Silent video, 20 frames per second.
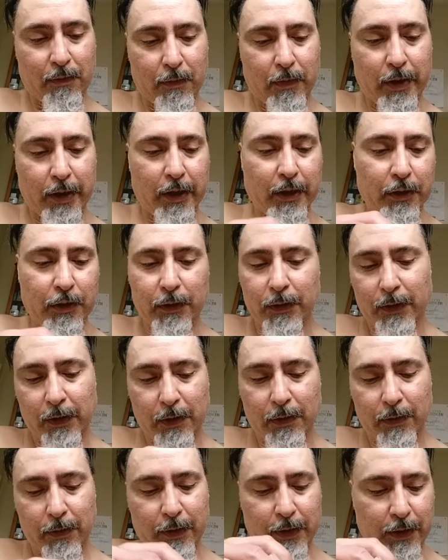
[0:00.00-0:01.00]
where you could just
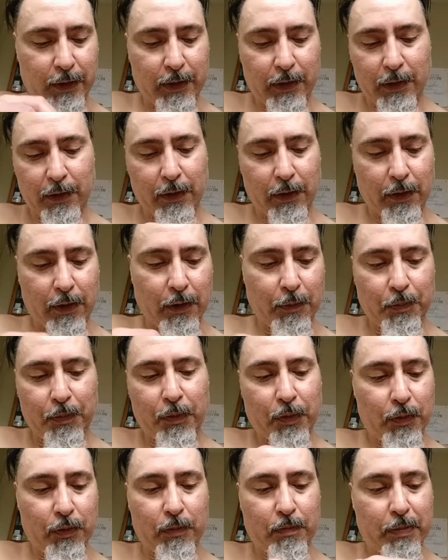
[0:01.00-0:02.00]
go in and thumb
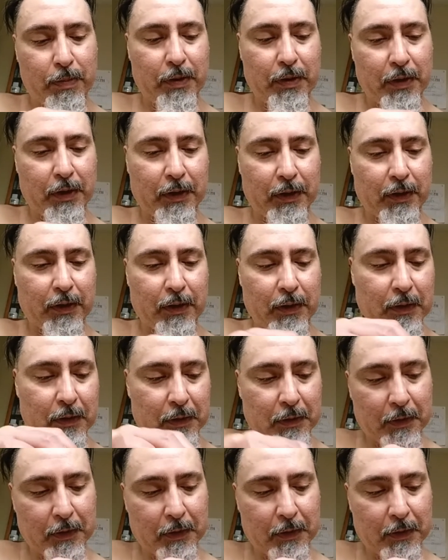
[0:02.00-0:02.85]
through books,